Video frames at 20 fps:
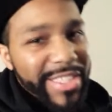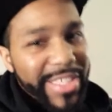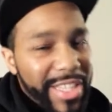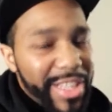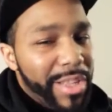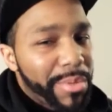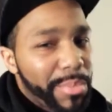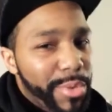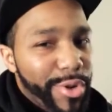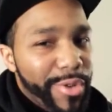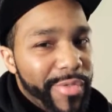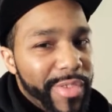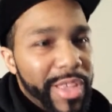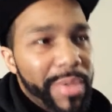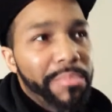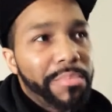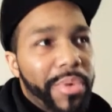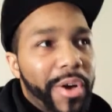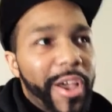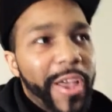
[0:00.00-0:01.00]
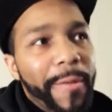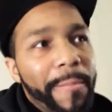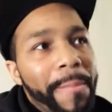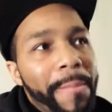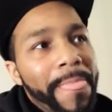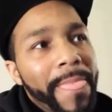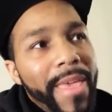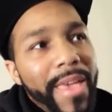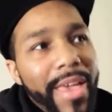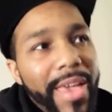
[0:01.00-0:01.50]
Godzilla movie,
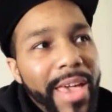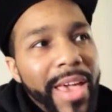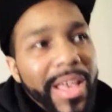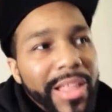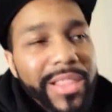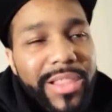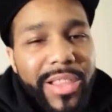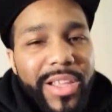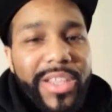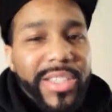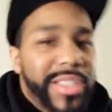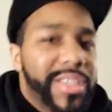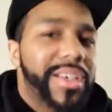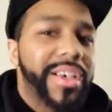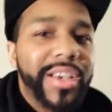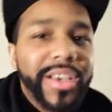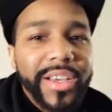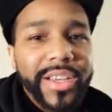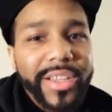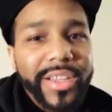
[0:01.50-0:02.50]
but it looked